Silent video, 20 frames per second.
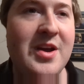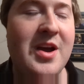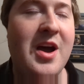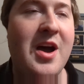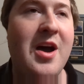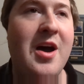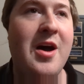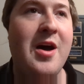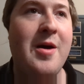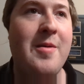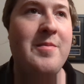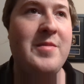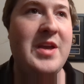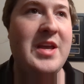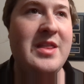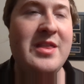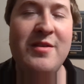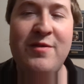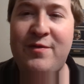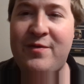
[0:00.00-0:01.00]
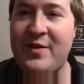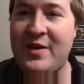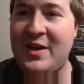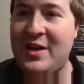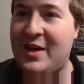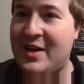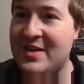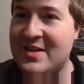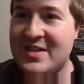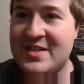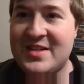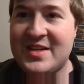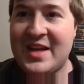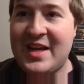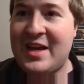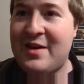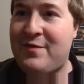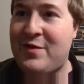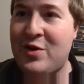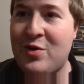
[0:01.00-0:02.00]
You can just
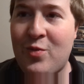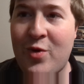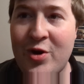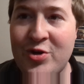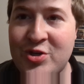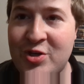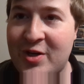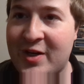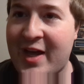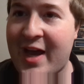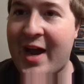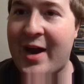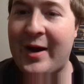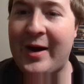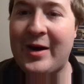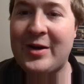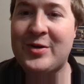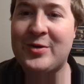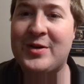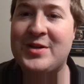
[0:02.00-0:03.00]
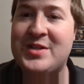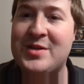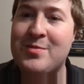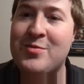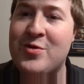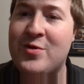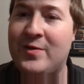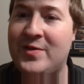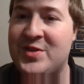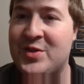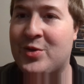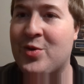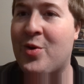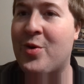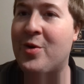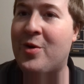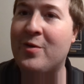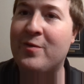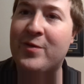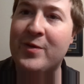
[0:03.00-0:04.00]
see if you watch her character as the movies are
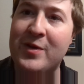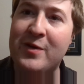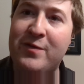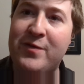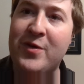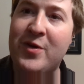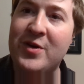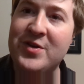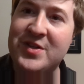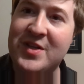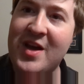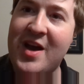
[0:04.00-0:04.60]
going on, from the first